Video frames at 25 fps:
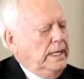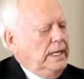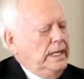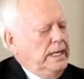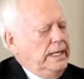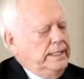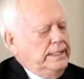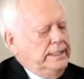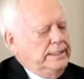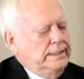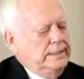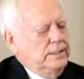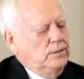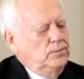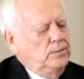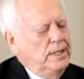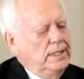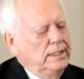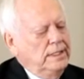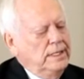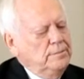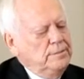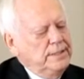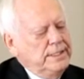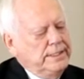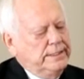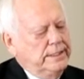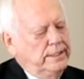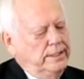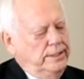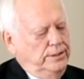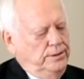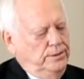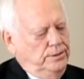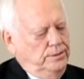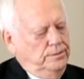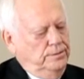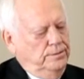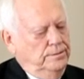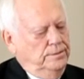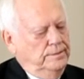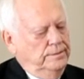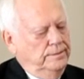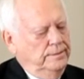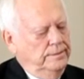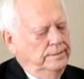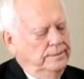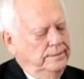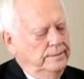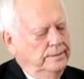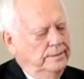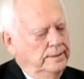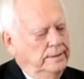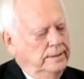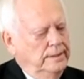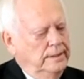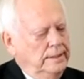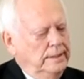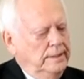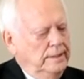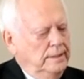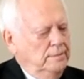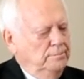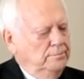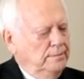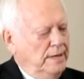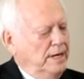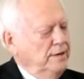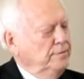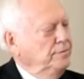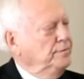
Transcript: And he said, well, let me tell you. My